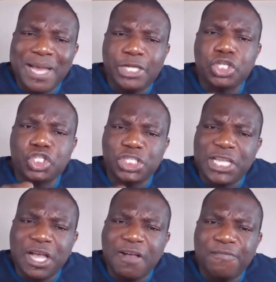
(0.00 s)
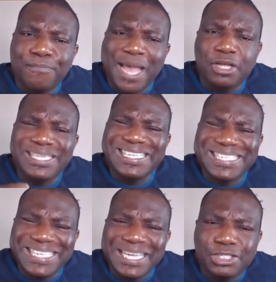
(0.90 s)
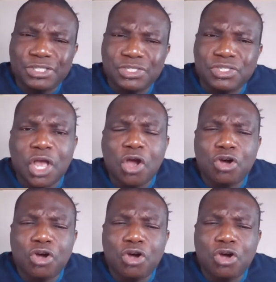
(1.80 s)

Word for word: by yourself, by your decisions,